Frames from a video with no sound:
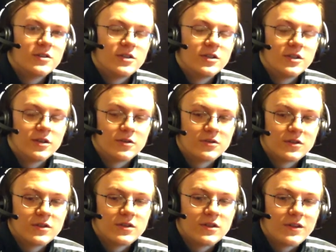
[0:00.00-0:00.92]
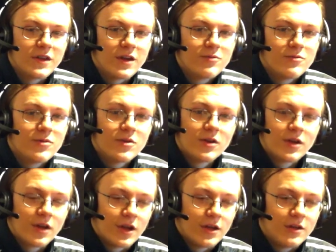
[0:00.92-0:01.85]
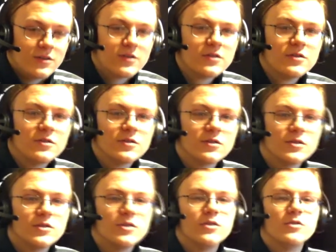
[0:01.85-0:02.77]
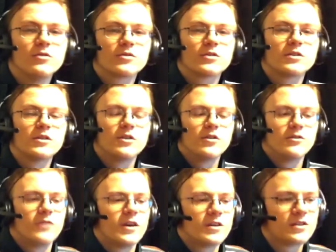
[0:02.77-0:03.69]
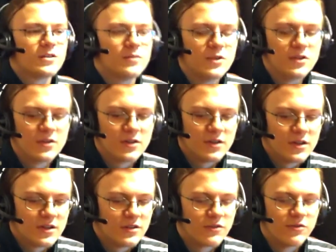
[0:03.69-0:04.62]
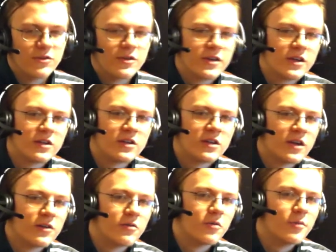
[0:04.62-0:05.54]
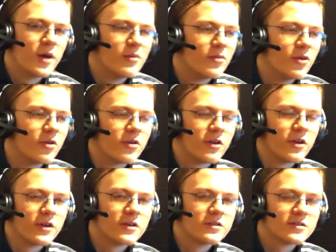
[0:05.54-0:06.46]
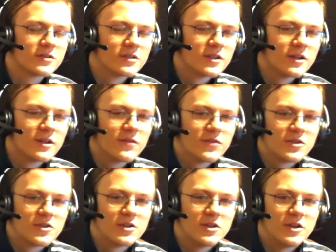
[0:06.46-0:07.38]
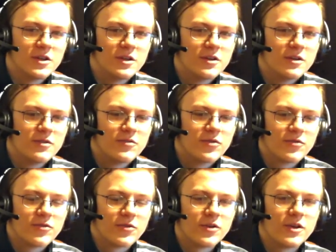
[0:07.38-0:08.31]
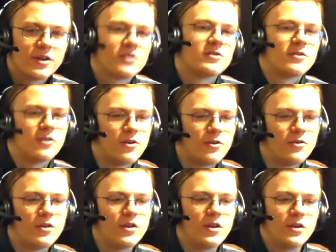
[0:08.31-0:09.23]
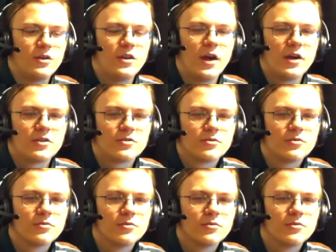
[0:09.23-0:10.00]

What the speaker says: she goes into them, and using her vast ability to forget and remember things, she forgets all the natural